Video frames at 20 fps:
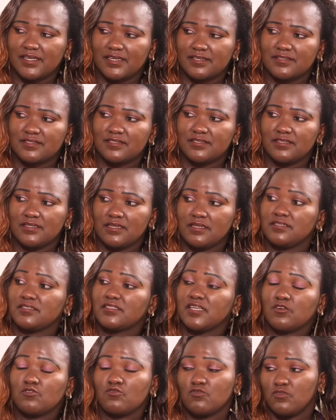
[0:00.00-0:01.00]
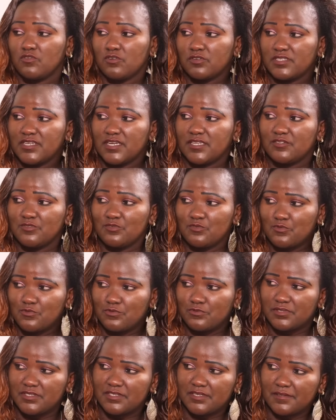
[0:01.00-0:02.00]
taxi, nitakungoja hadi
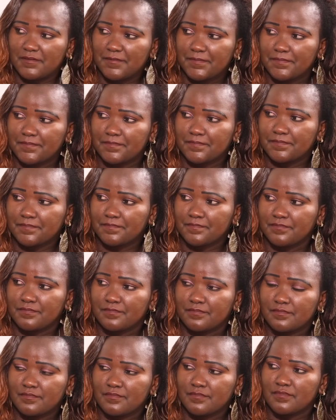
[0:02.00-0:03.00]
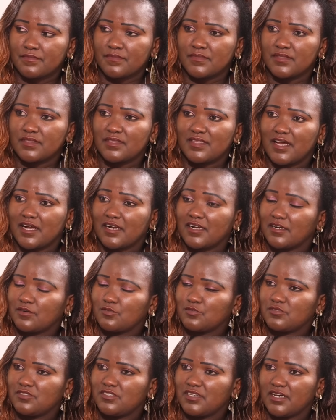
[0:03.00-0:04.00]
ukuje. Na
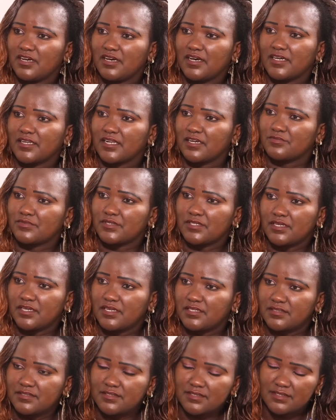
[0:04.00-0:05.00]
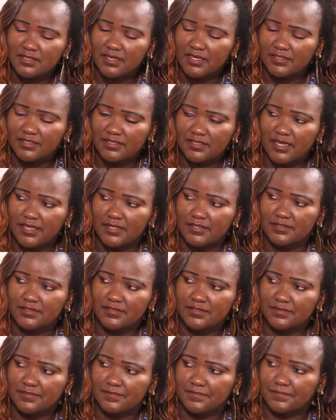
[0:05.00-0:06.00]
akakuja around 8 at
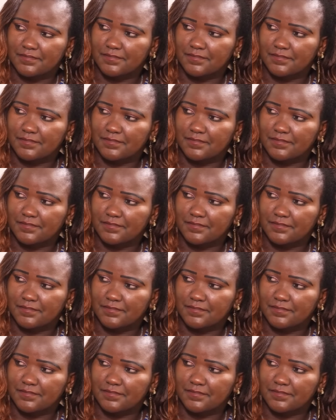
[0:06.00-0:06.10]
night.